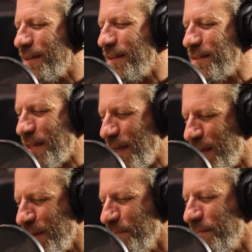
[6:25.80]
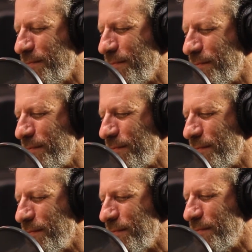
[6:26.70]
in time,
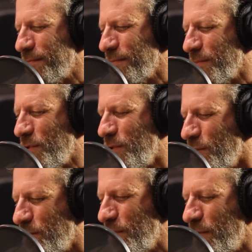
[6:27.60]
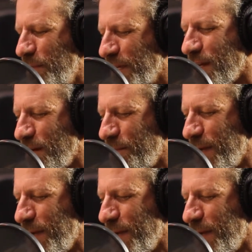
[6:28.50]
you will become